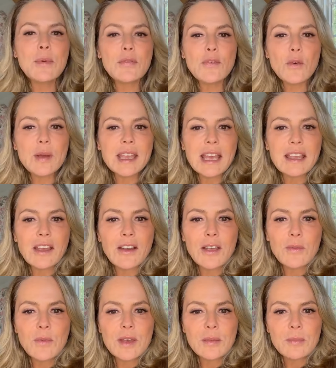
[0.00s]
Before we get
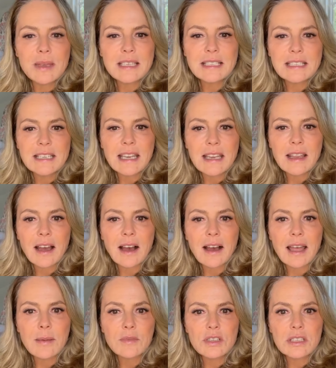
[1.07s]
going with Misty,
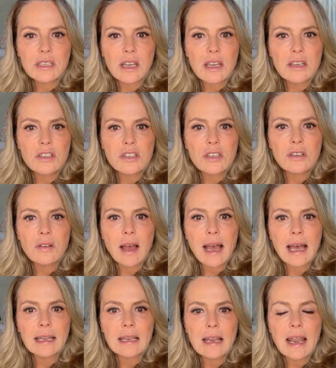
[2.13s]
I am just going to
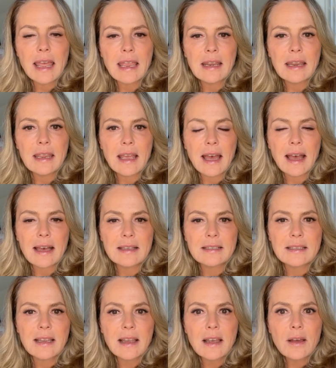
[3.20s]
add Lainey
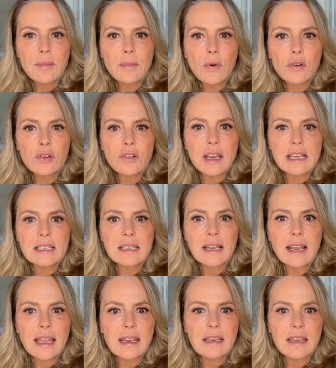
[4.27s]
as
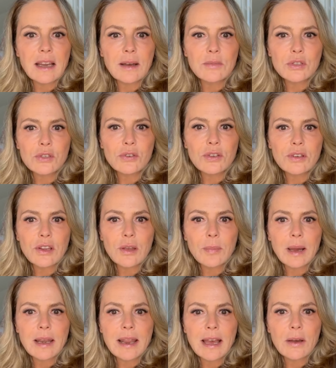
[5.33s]
moderator. Lainey, I'm sure you
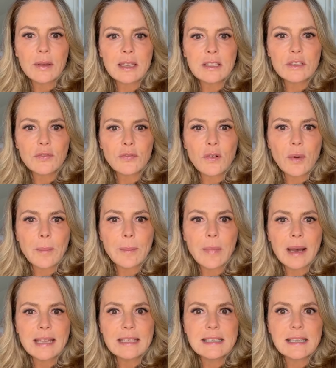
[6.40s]
know by now, is
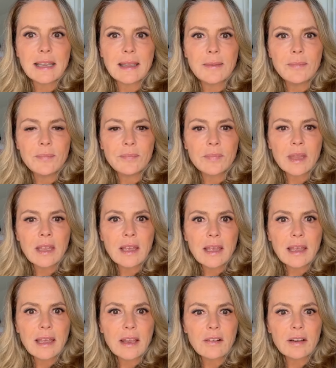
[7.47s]
from my team
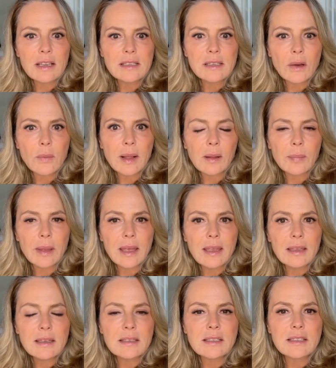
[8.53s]
here at LIZLOVES
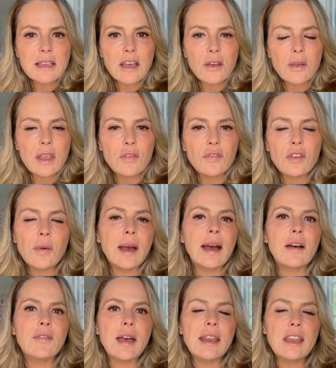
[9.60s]
Wellbeing. So if you
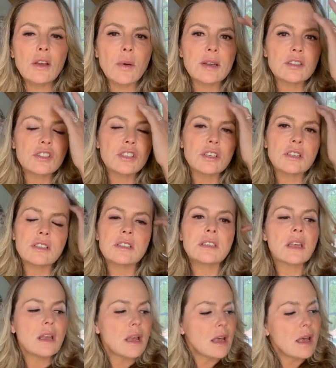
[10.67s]
have any
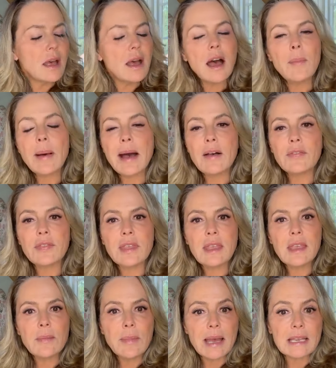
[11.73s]
questions about
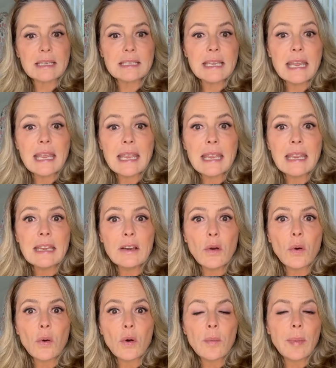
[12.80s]
the magazine
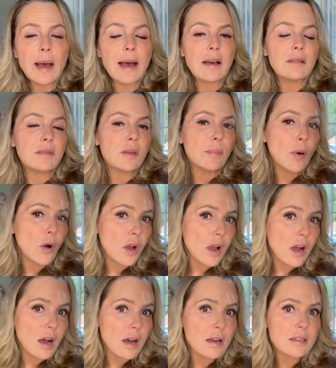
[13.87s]
or about the
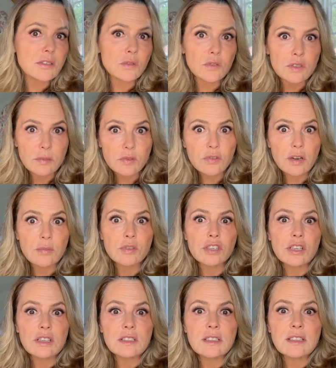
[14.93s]
podcast or
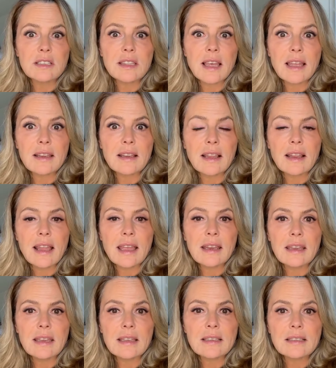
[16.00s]
subscriptions, then
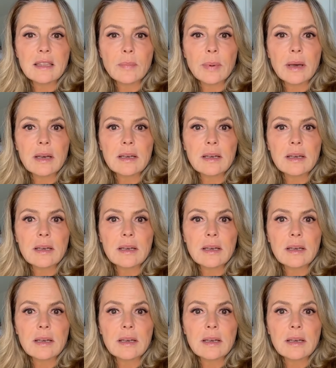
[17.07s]
Lainey is the